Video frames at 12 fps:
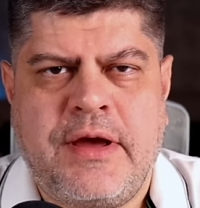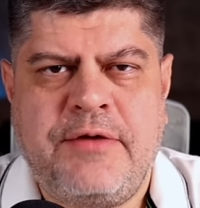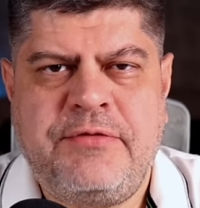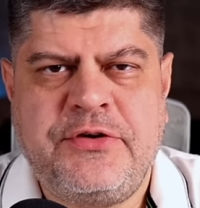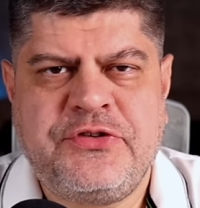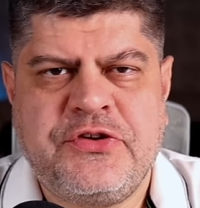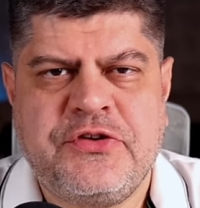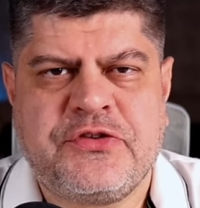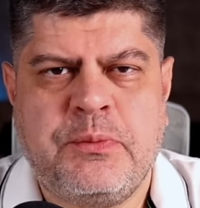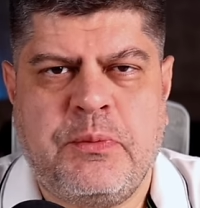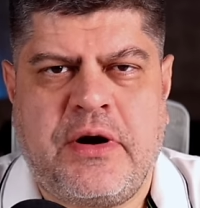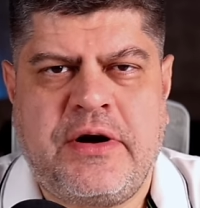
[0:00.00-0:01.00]
Ever
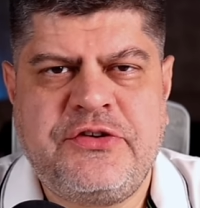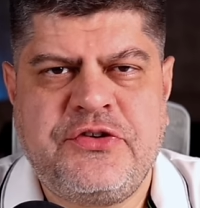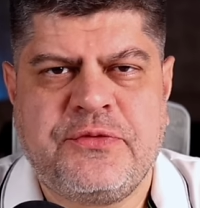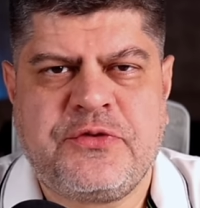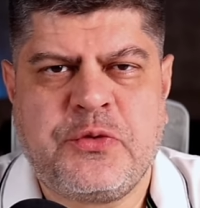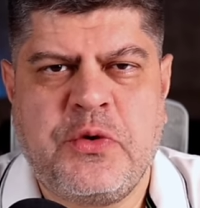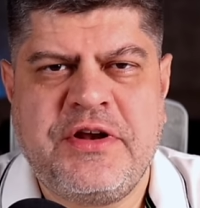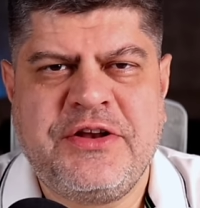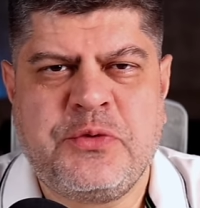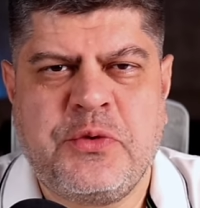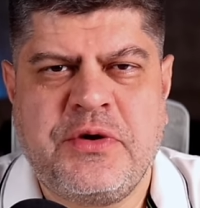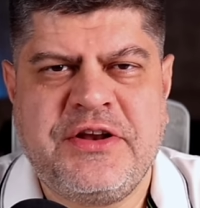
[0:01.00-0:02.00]
since March of
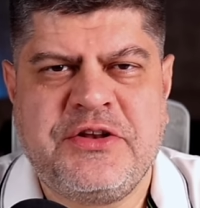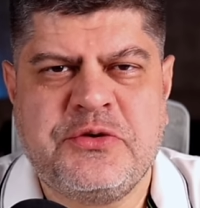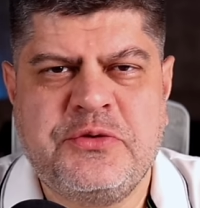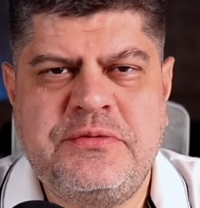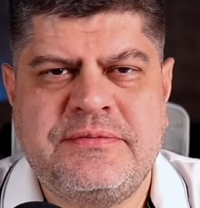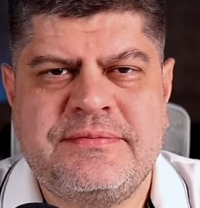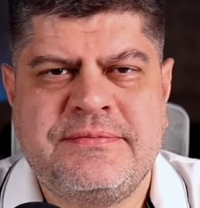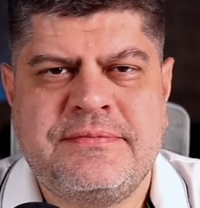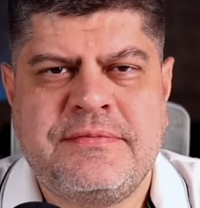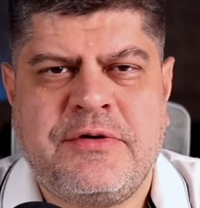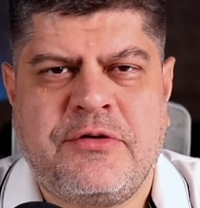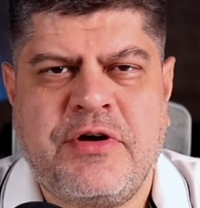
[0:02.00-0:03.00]
2022,
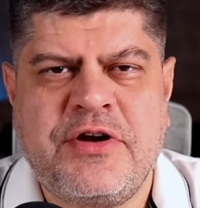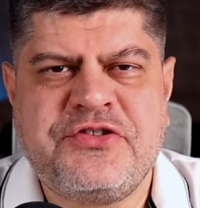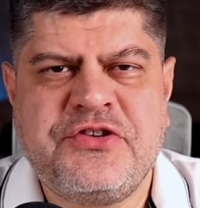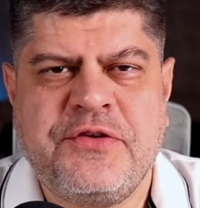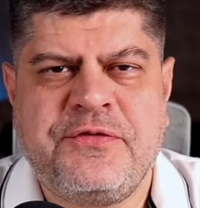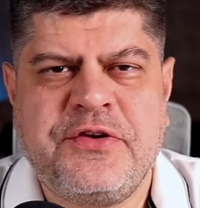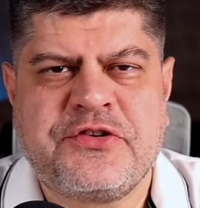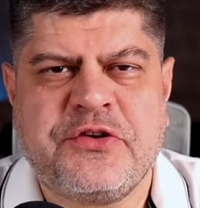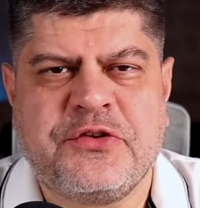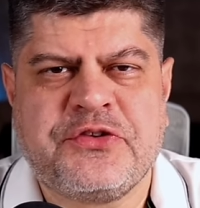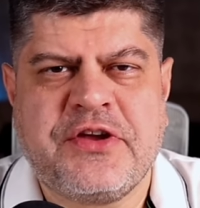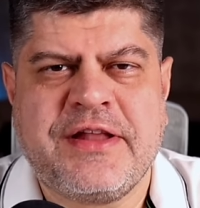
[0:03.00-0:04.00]
Russian
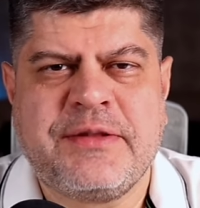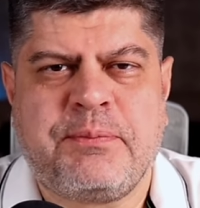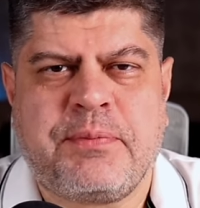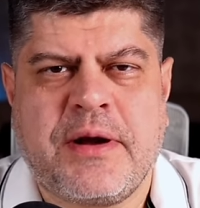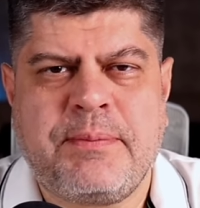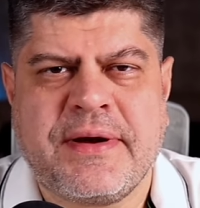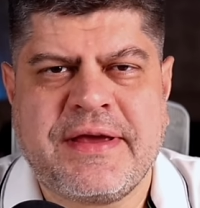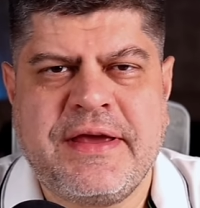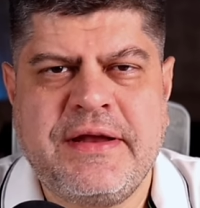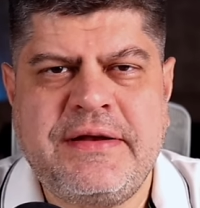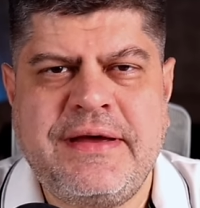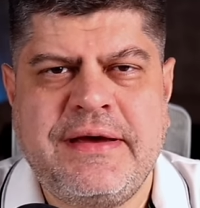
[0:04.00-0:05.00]
officials and
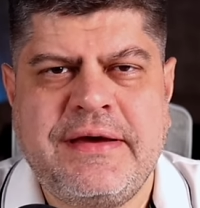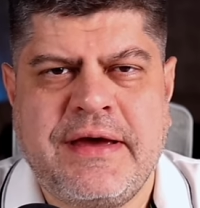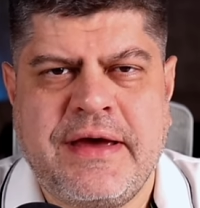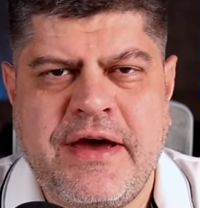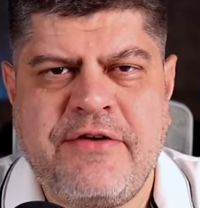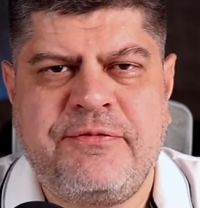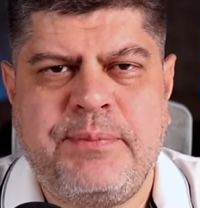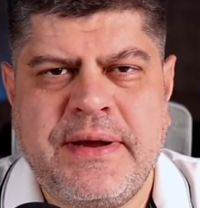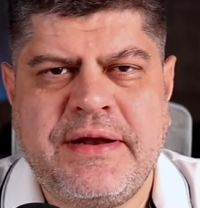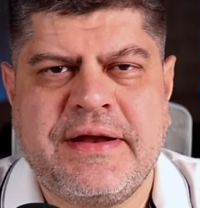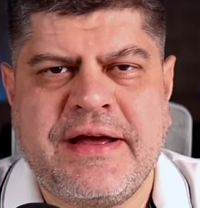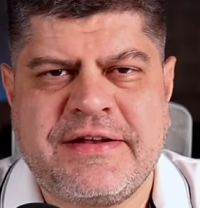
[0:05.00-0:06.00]
propaganda have
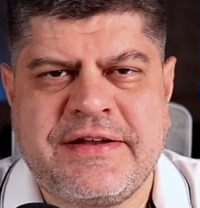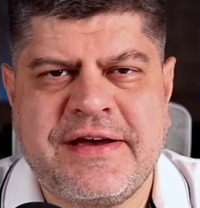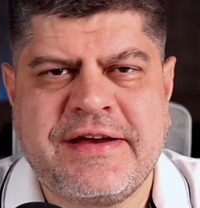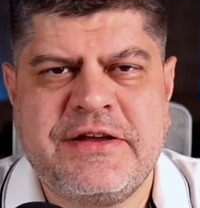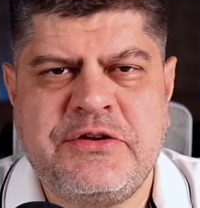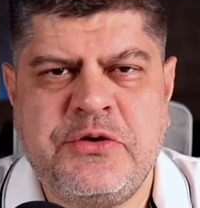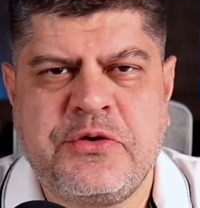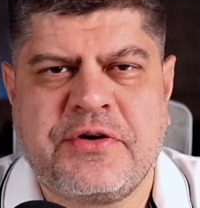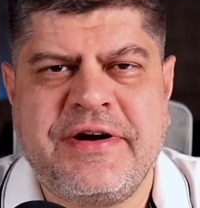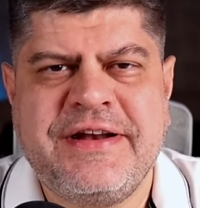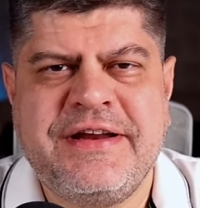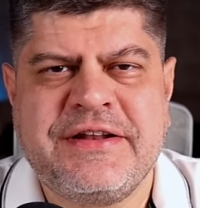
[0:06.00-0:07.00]
been attacking
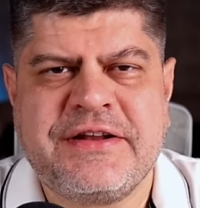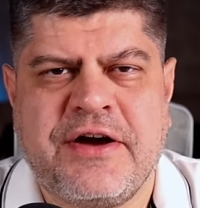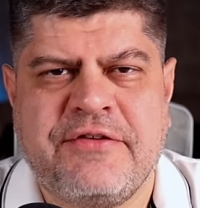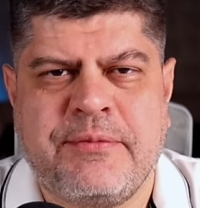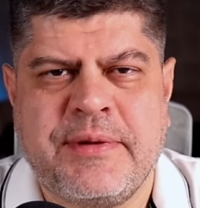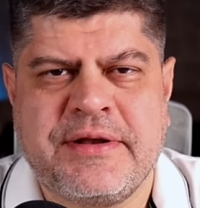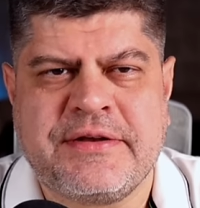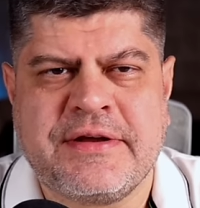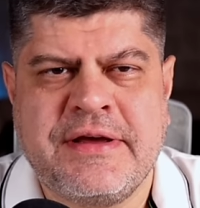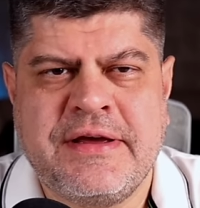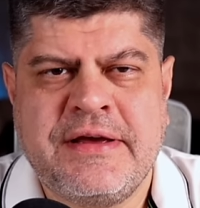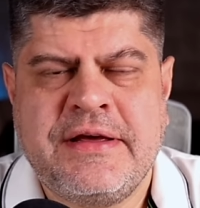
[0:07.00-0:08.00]
Ukrainian government.
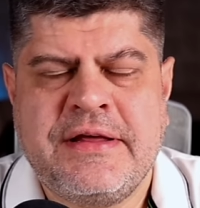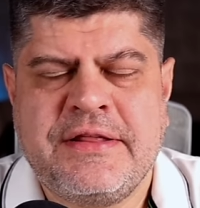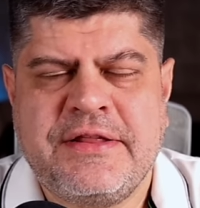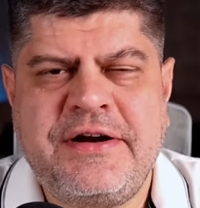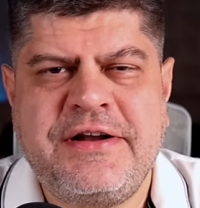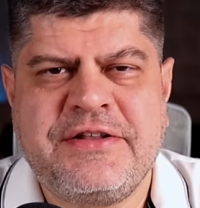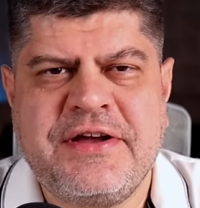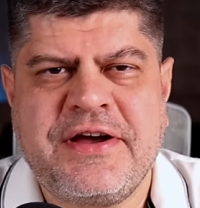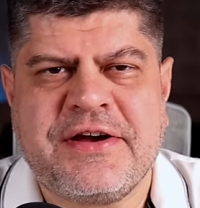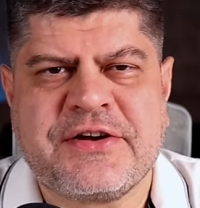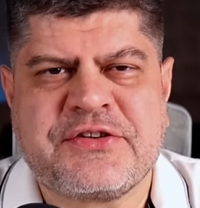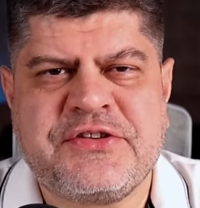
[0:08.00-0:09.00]
Their
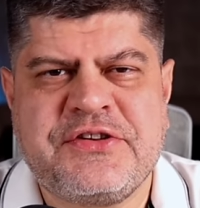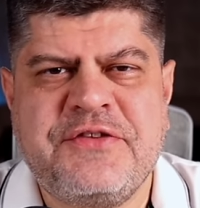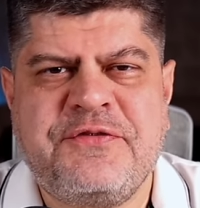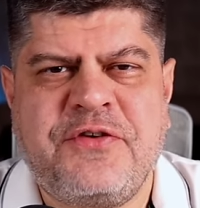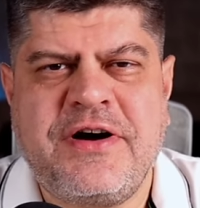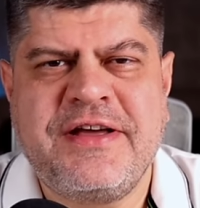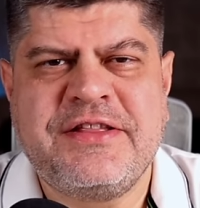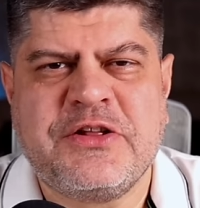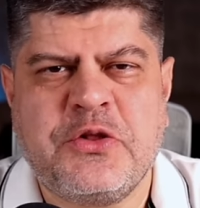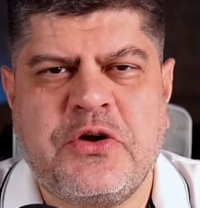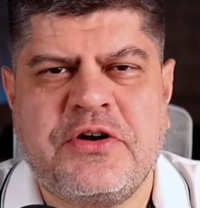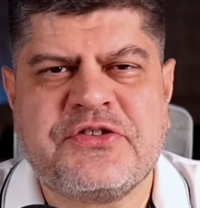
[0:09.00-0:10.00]
attacks defy the
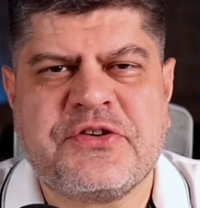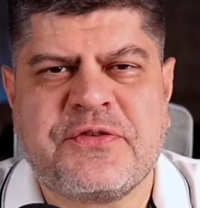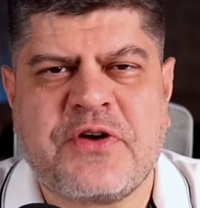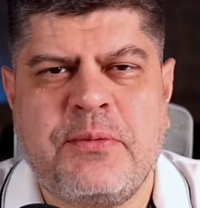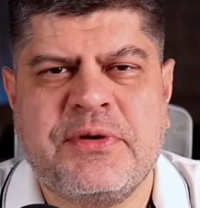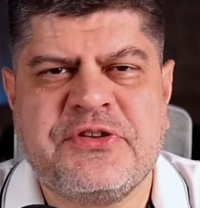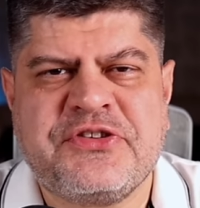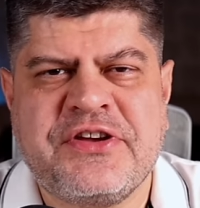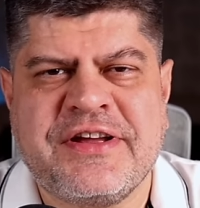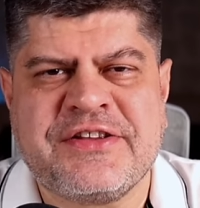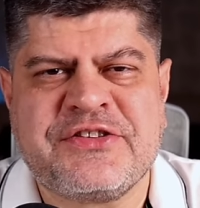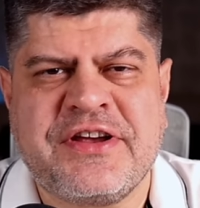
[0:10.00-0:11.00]
laws of common
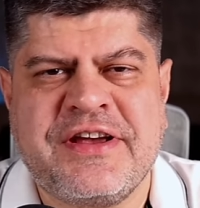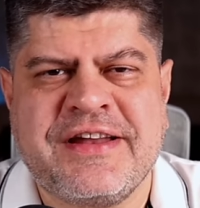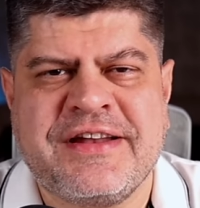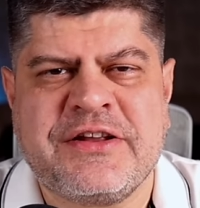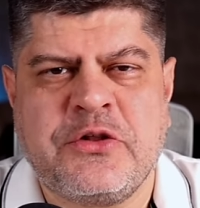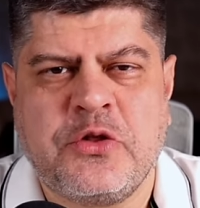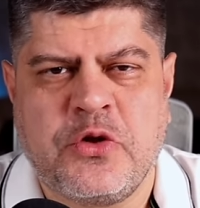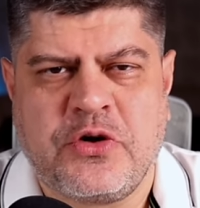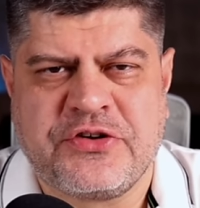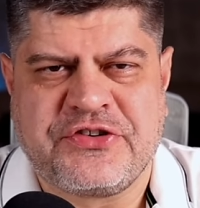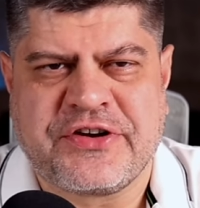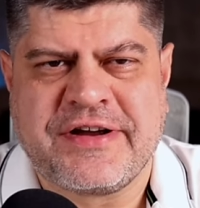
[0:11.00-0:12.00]
sense and
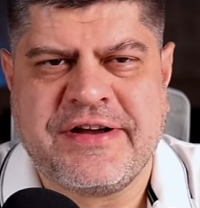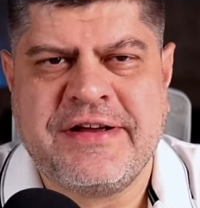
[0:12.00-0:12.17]
logic.